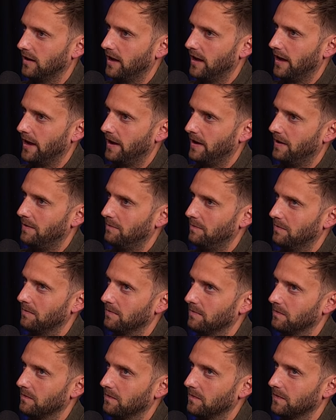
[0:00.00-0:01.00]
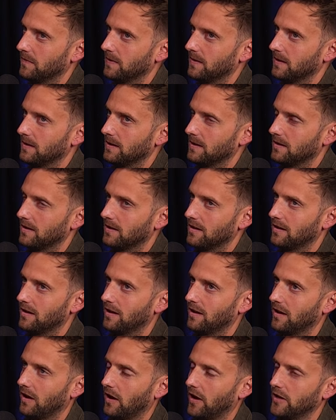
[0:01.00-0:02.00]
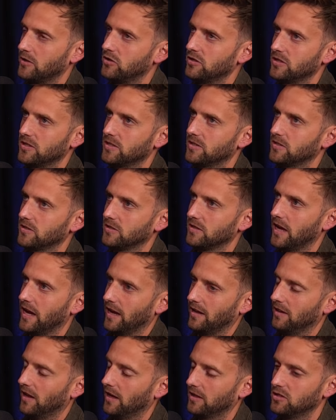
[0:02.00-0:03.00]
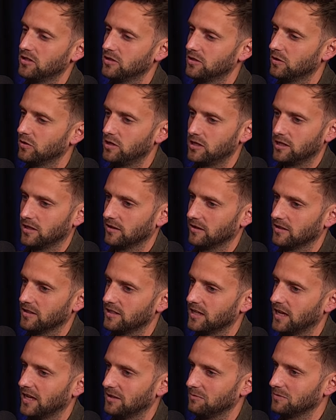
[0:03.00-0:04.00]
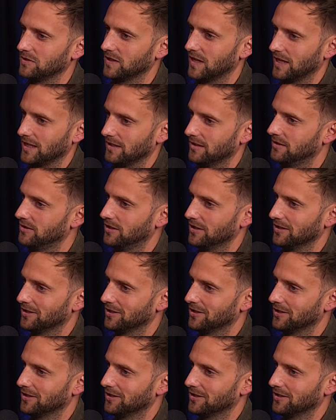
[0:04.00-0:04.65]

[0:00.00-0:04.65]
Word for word: he can't um, help himself. I just yeah, like just looking at the teams then,